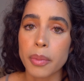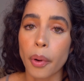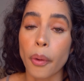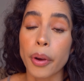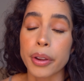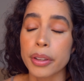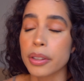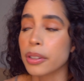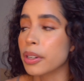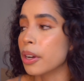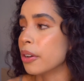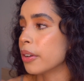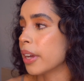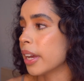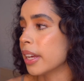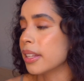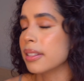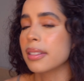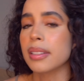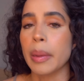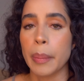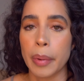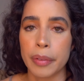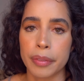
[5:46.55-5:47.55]
or you'll go
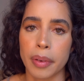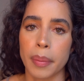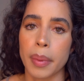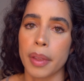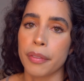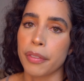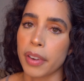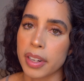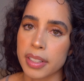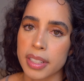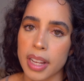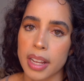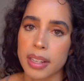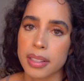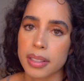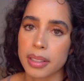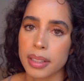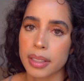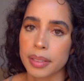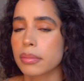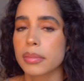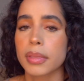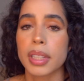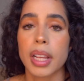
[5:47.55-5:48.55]
get someone from the front
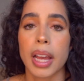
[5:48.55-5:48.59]
desk.